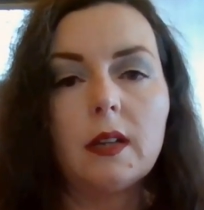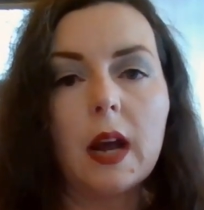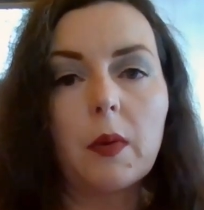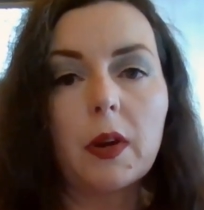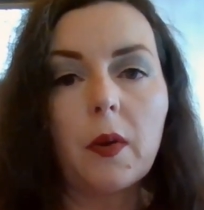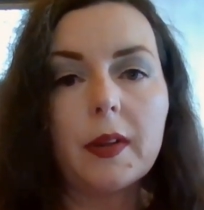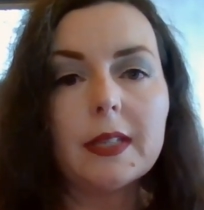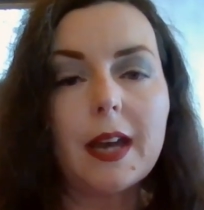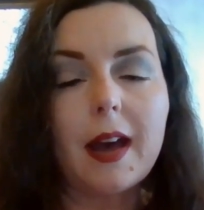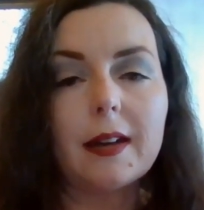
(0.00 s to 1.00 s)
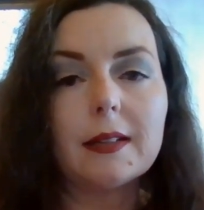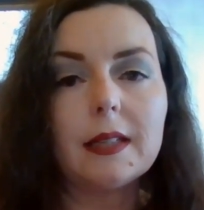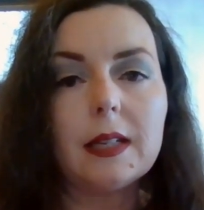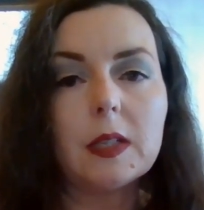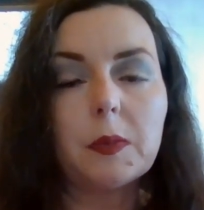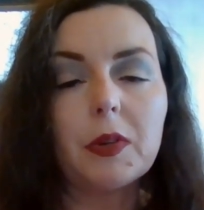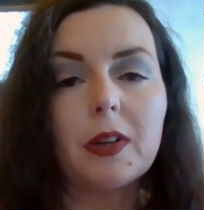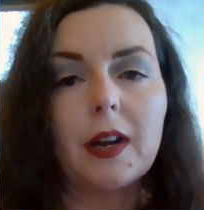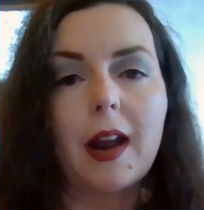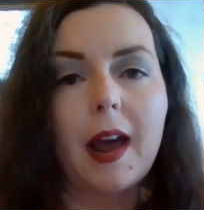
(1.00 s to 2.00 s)
Now we're going to add a teaspoon
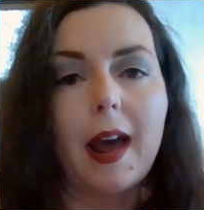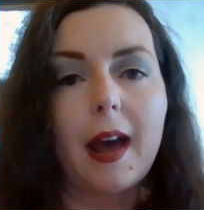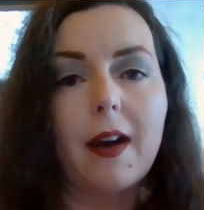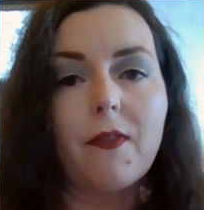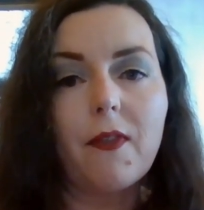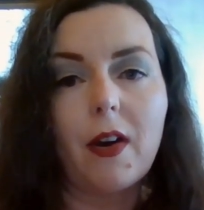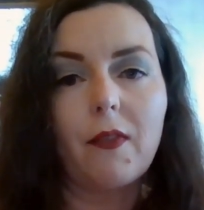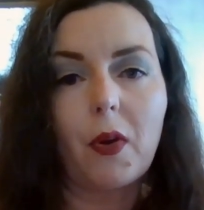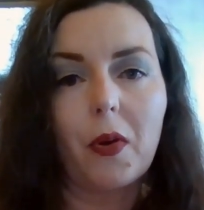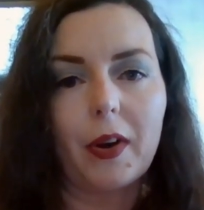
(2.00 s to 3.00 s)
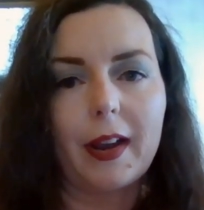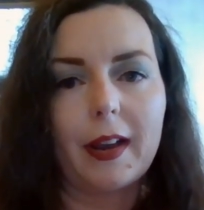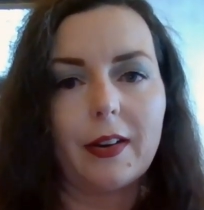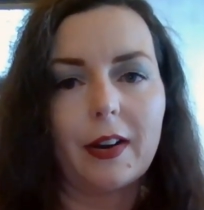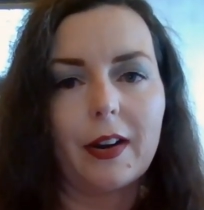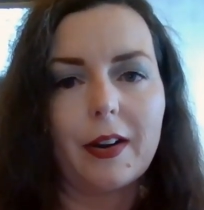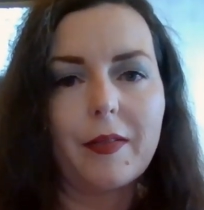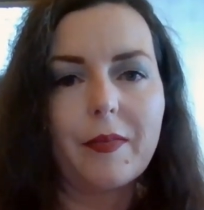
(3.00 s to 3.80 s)
and a half of coriander.